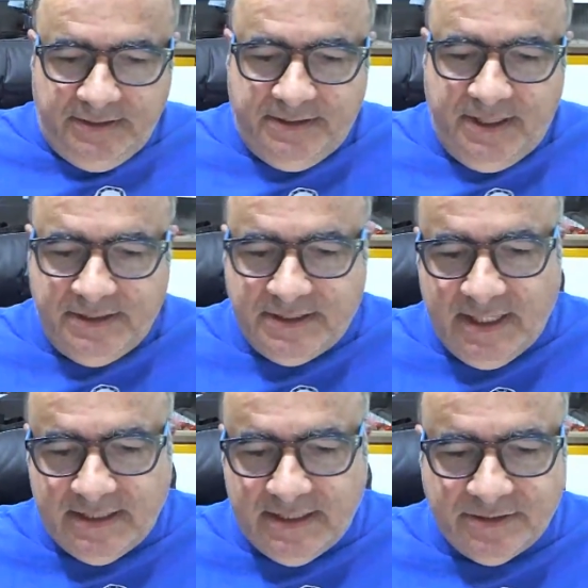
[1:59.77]
Tonight's
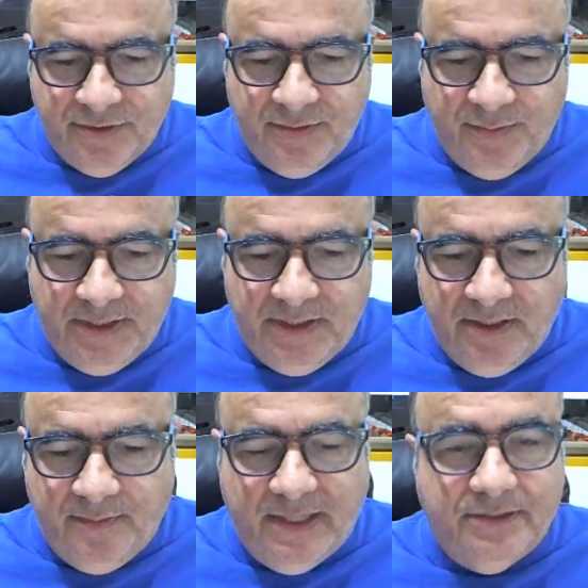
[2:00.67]
class is going to be
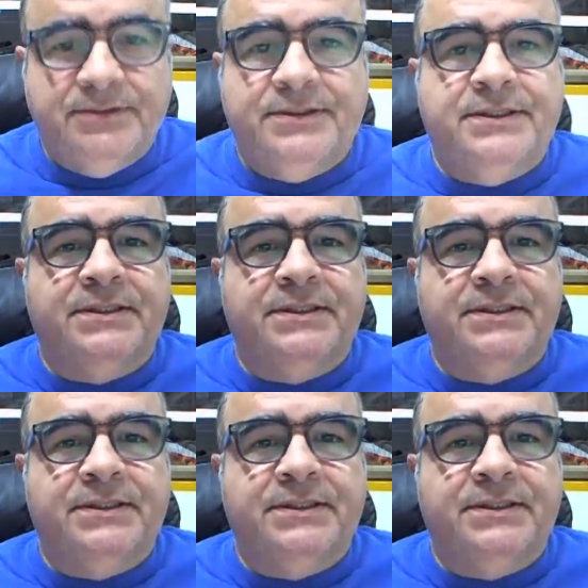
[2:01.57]
about